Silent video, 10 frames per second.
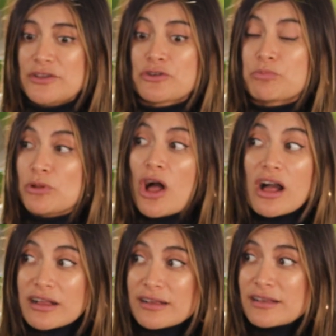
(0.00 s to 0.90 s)
your
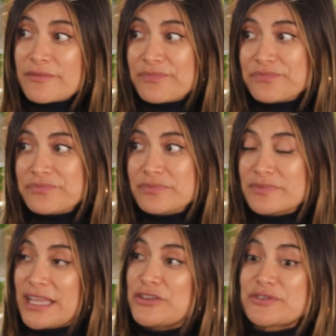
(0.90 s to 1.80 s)
block,
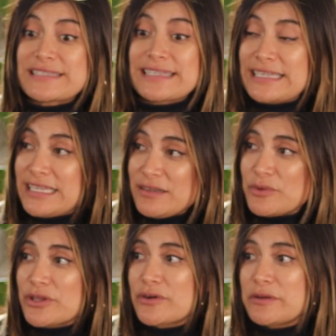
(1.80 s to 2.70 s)
then your city,
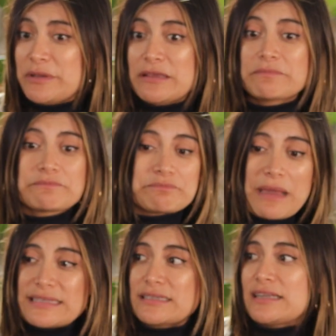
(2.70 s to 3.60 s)
whether it be
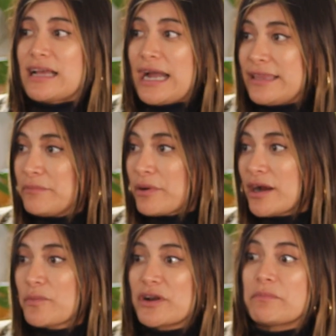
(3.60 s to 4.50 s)
Pasadena, Highland
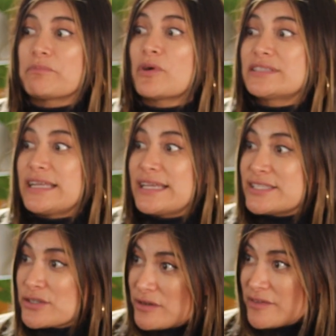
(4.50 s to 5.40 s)
Park, what's the
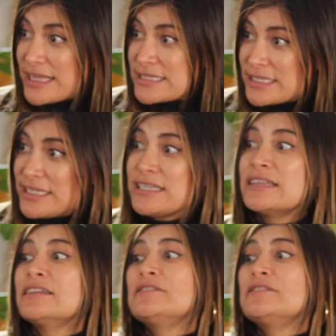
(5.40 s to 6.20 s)
history of that city.